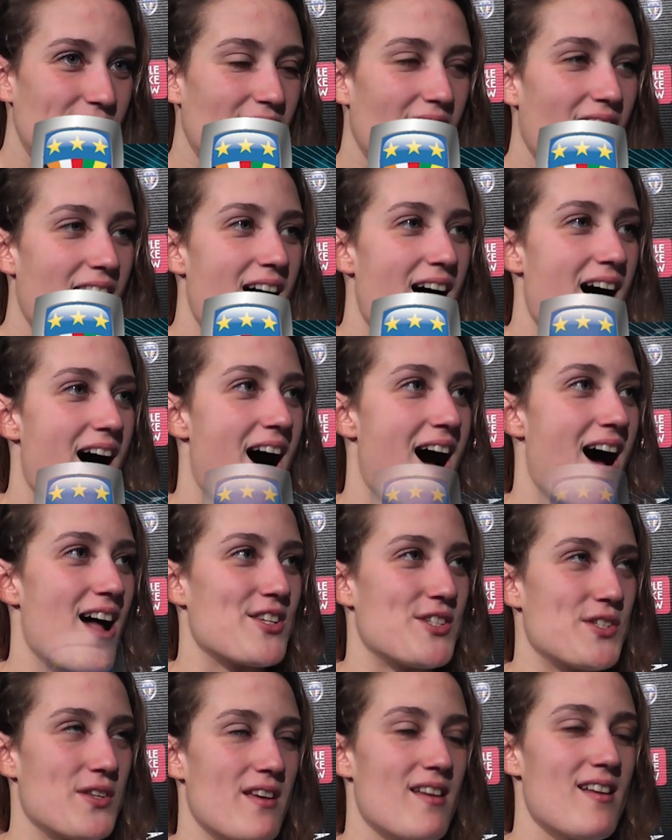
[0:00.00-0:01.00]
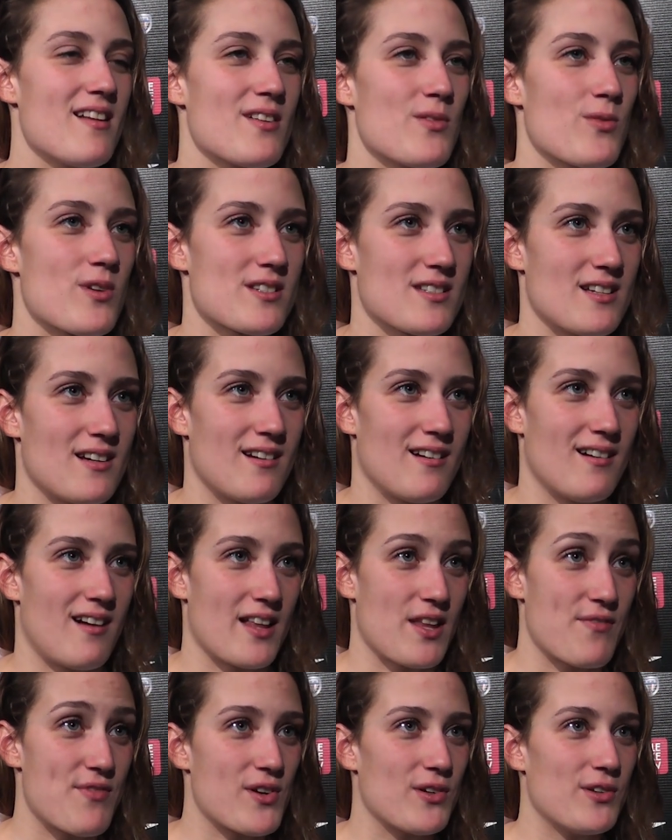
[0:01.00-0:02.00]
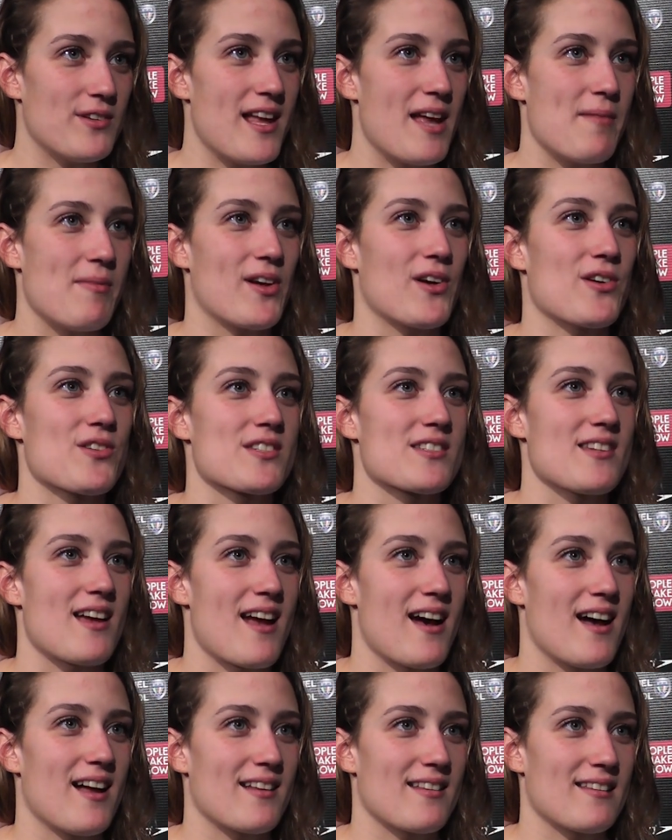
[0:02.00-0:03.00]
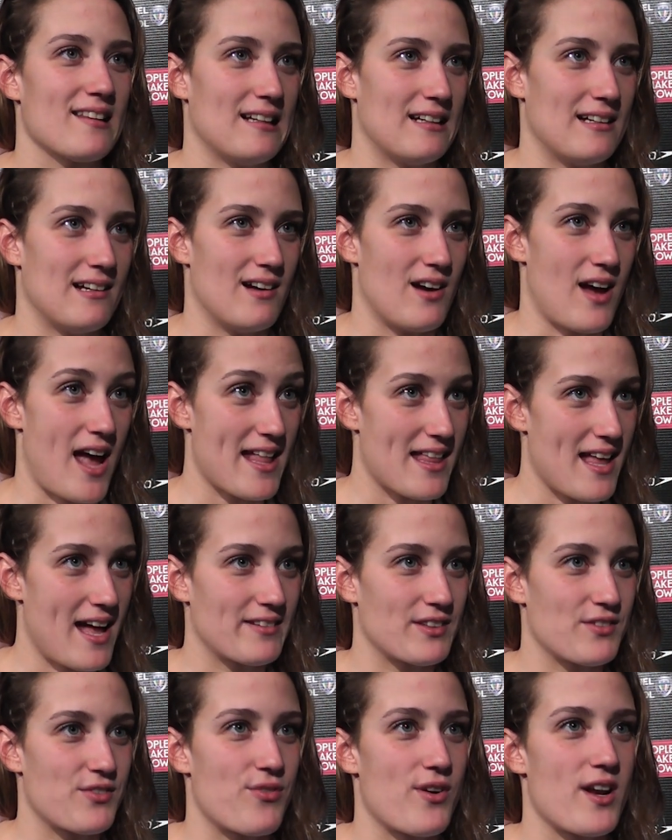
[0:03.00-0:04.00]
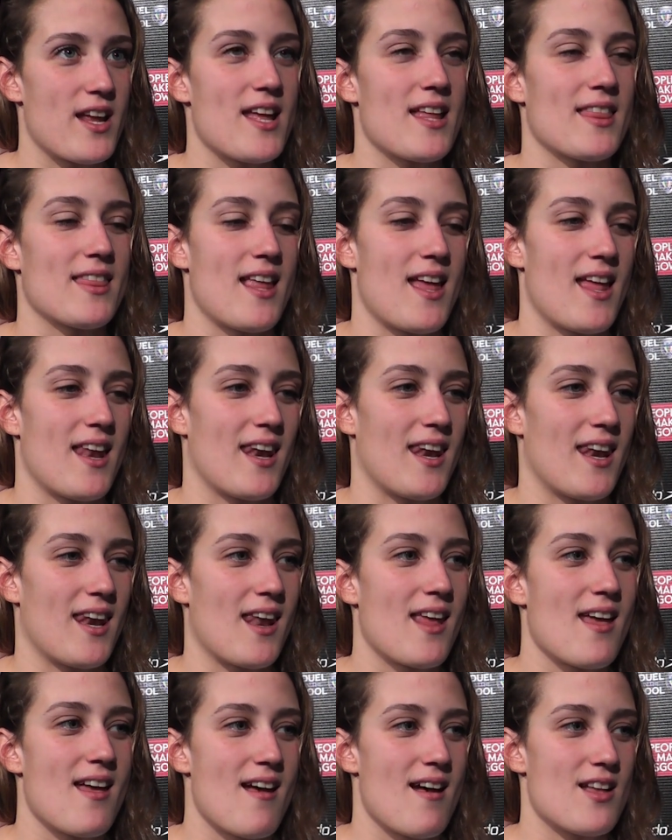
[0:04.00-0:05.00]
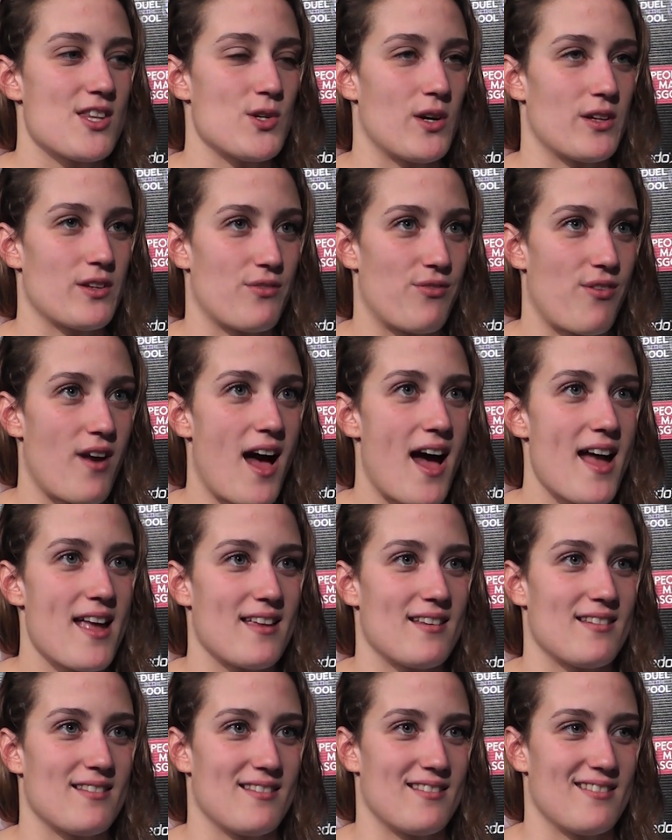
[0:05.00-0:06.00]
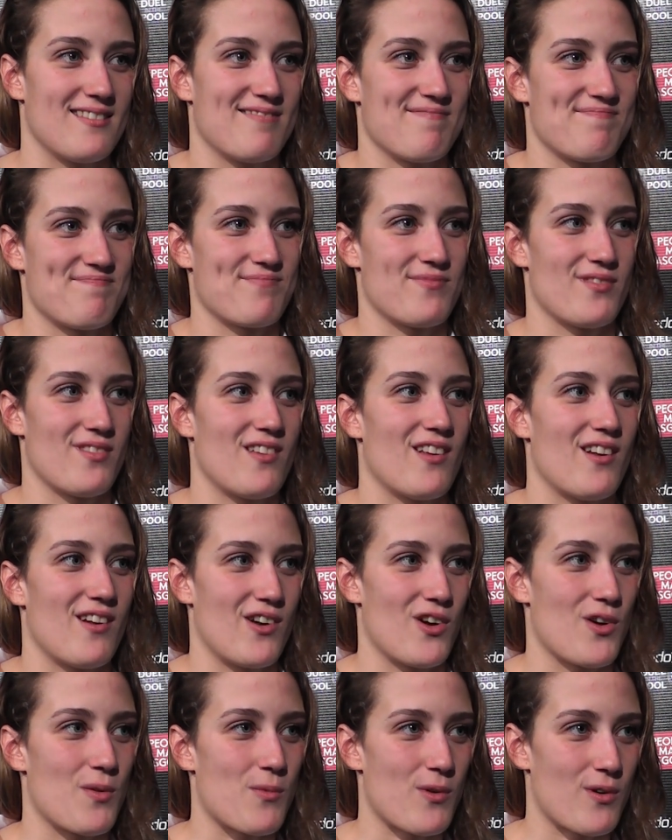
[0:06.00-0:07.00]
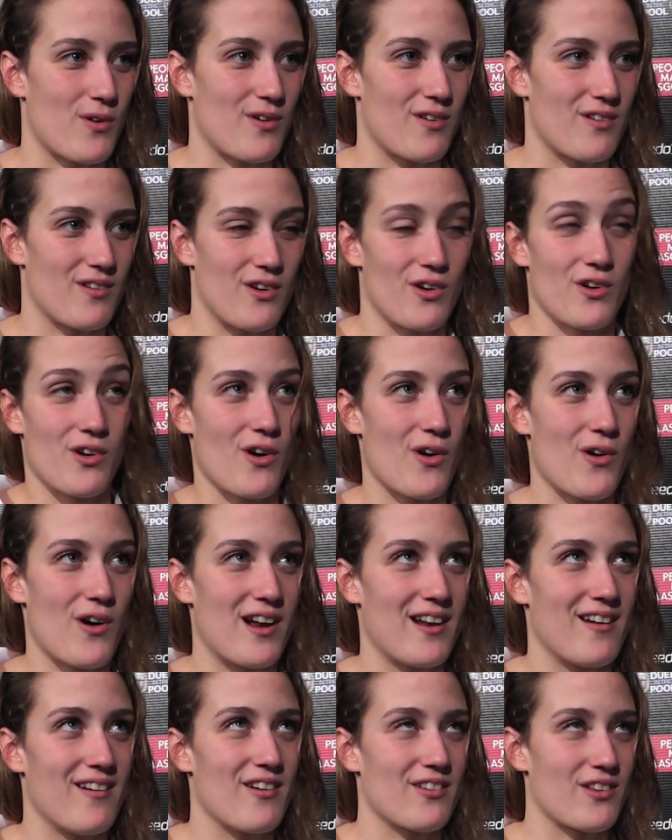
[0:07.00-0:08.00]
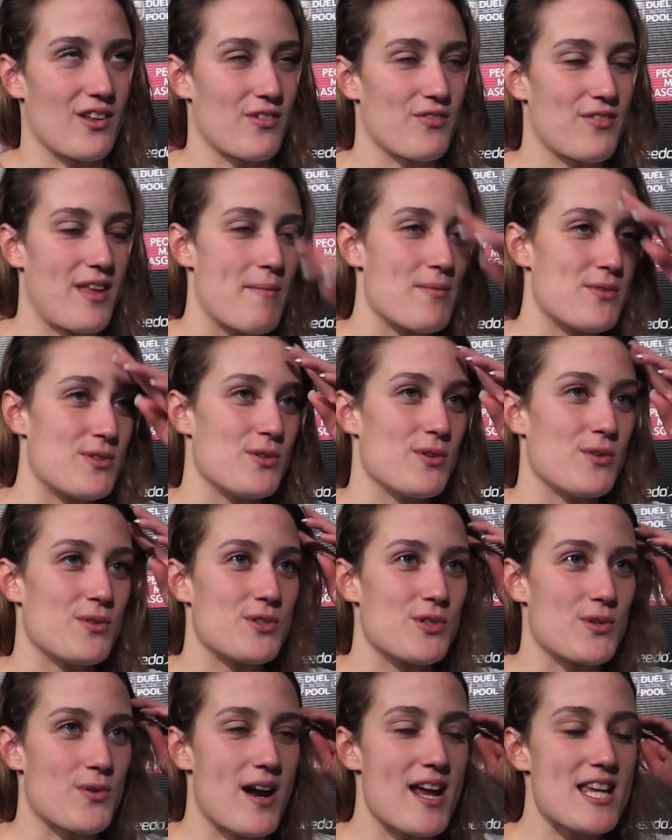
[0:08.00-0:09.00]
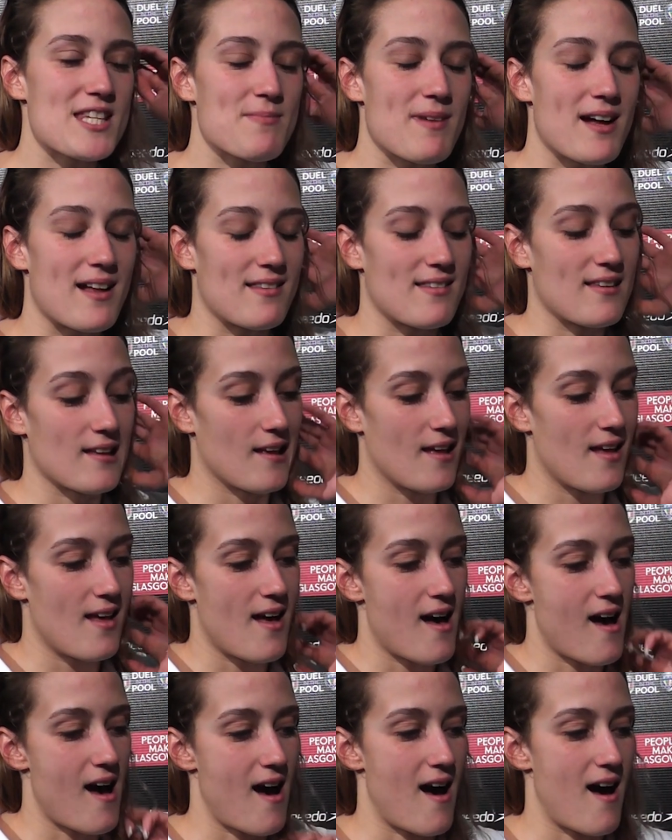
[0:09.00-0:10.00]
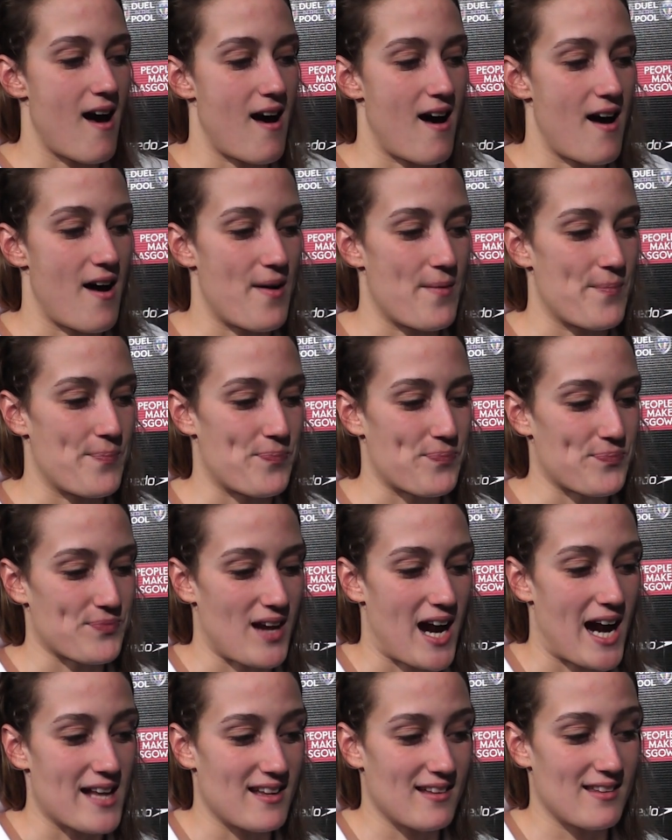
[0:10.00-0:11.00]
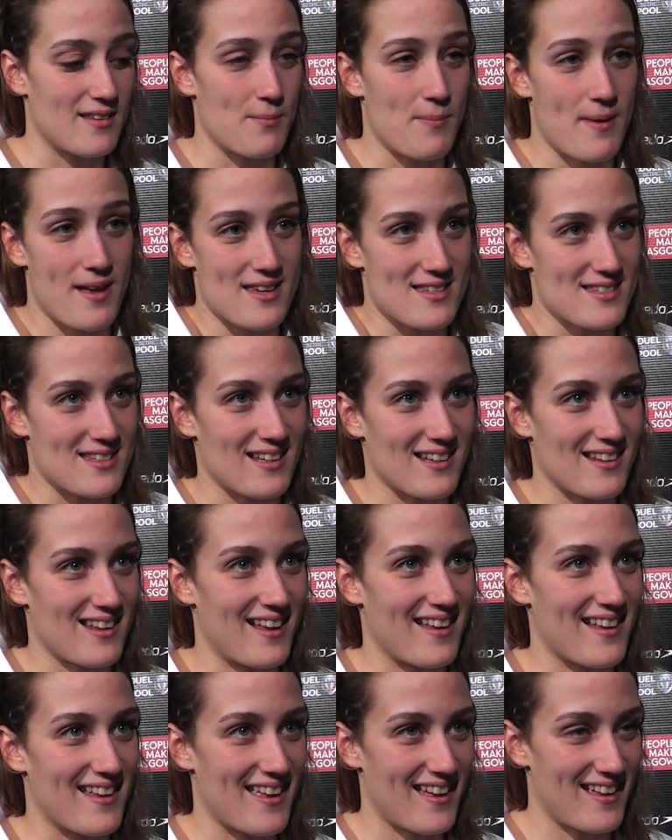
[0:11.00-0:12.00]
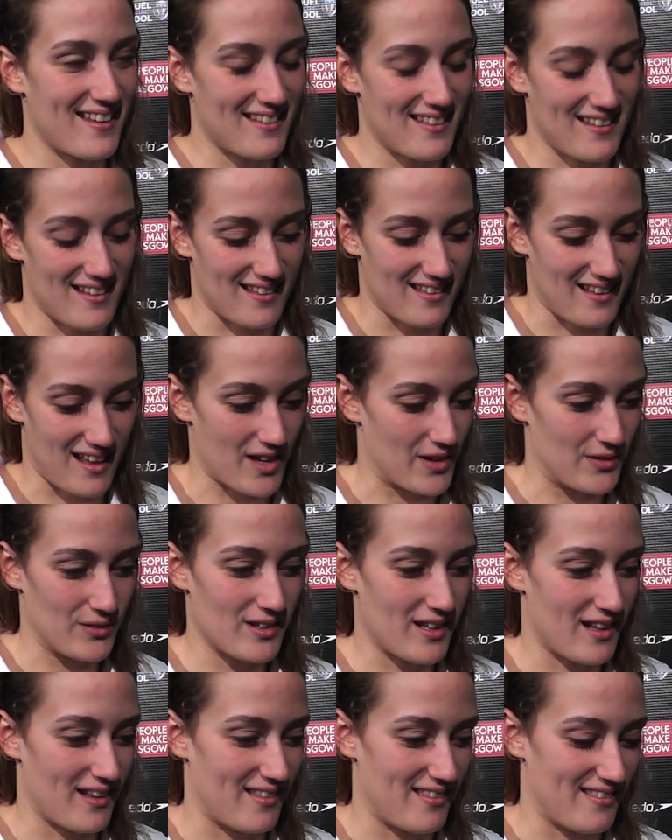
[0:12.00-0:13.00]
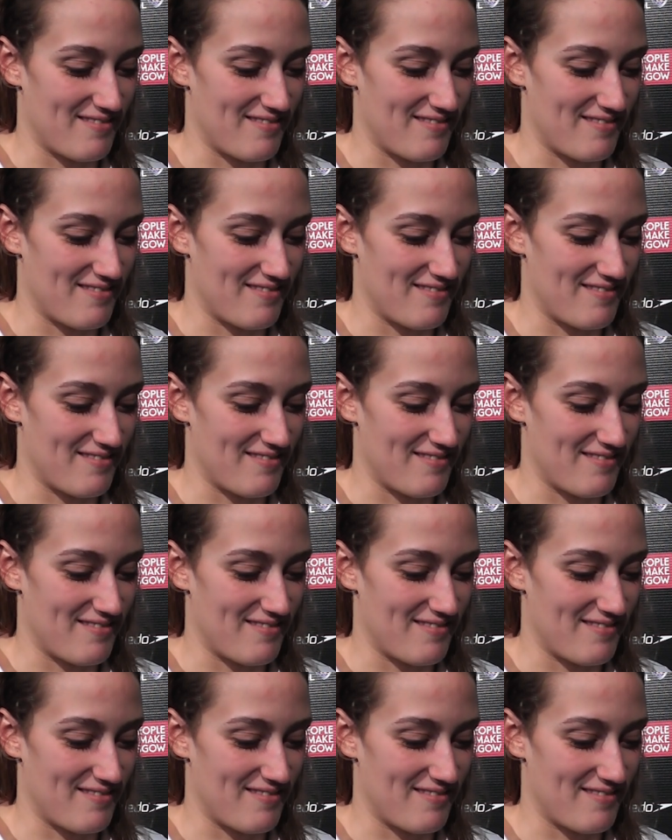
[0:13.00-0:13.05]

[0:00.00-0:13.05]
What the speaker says: Today it was a difficult day because I had 800 free and then 200 fly and no lot of time to rest, but I did the best that I can and I could.